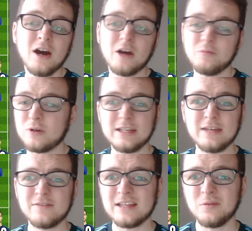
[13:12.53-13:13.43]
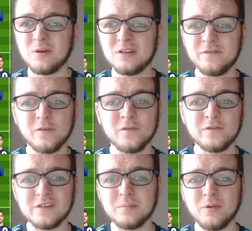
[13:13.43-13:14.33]
I'm not going to give anyone the full
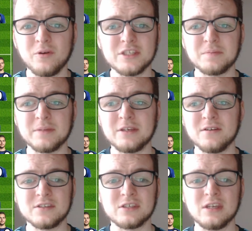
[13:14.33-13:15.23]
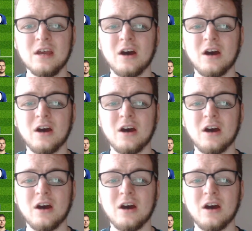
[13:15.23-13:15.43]
3 points, because